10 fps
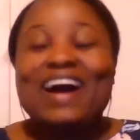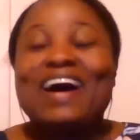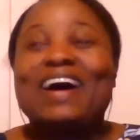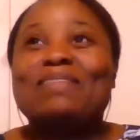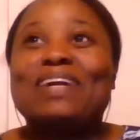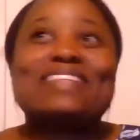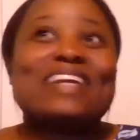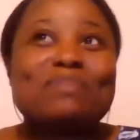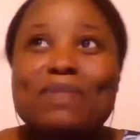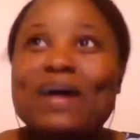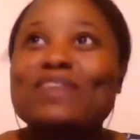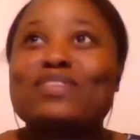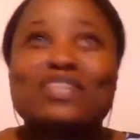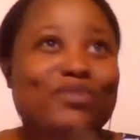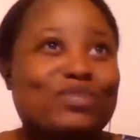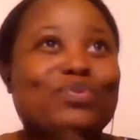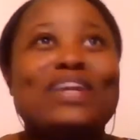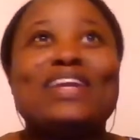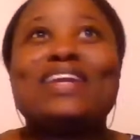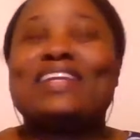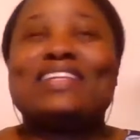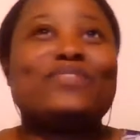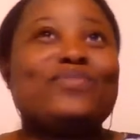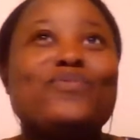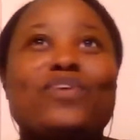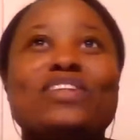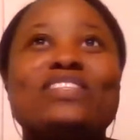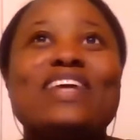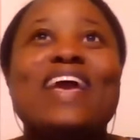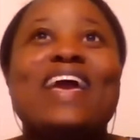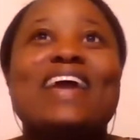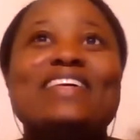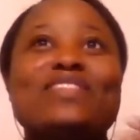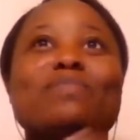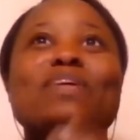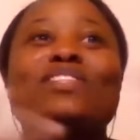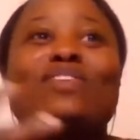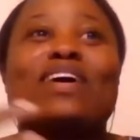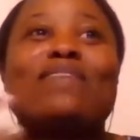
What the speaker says: I texted my pastor, he was praying, and then a few friends. And in the midst of